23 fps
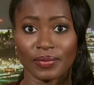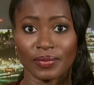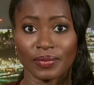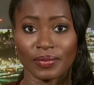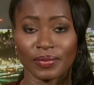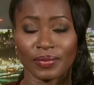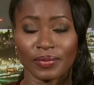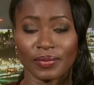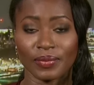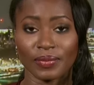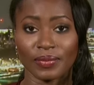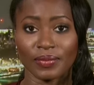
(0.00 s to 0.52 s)

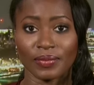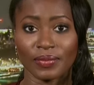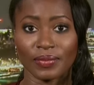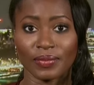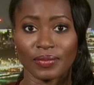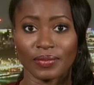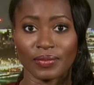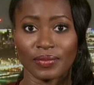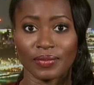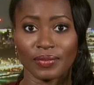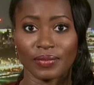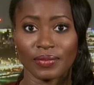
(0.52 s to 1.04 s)

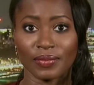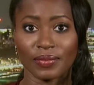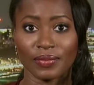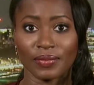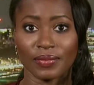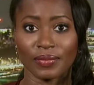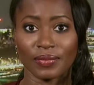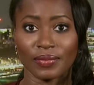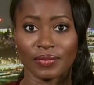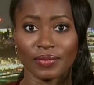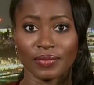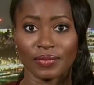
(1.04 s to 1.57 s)

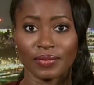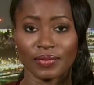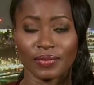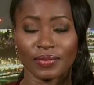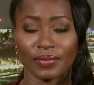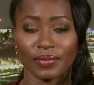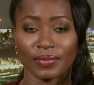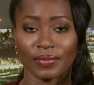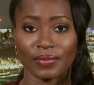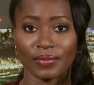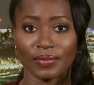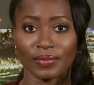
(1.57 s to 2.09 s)

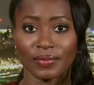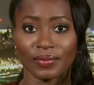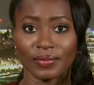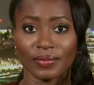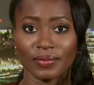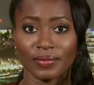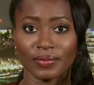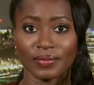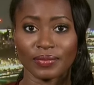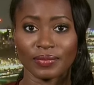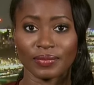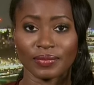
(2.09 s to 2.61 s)

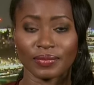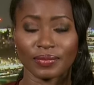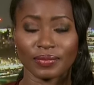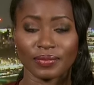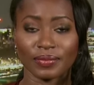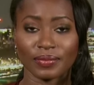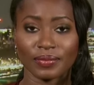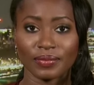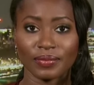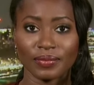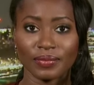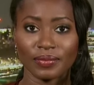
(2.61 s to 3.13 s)

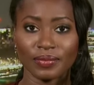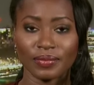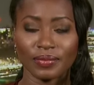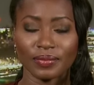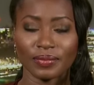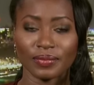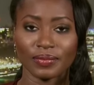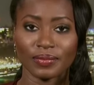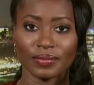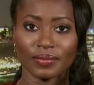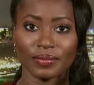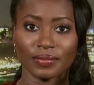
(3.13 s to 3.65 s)

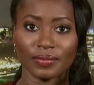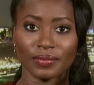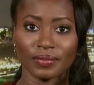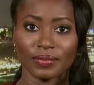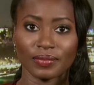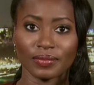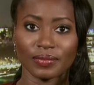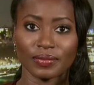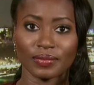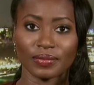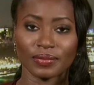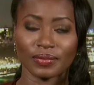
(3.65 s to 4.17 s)

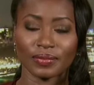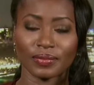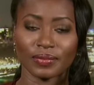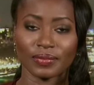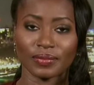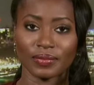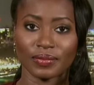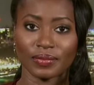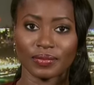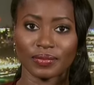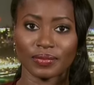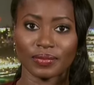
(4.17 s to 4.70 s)

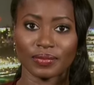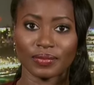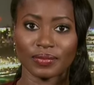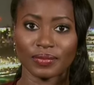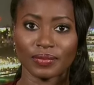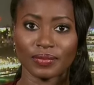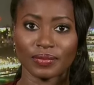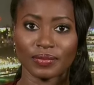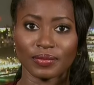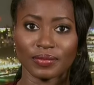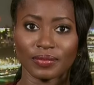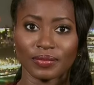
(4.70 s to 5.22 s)

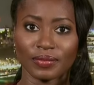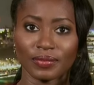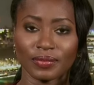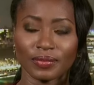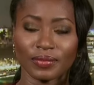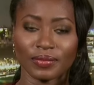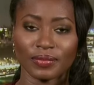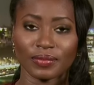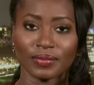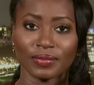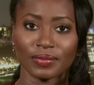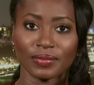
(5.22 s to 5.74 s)

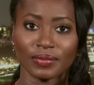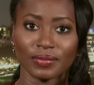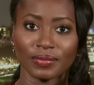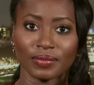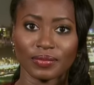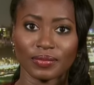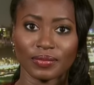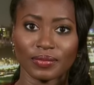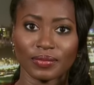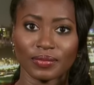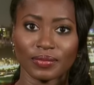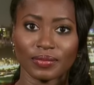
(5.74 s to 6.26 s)

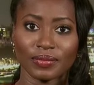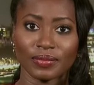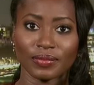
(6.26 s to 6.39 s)
The person shown says nothing.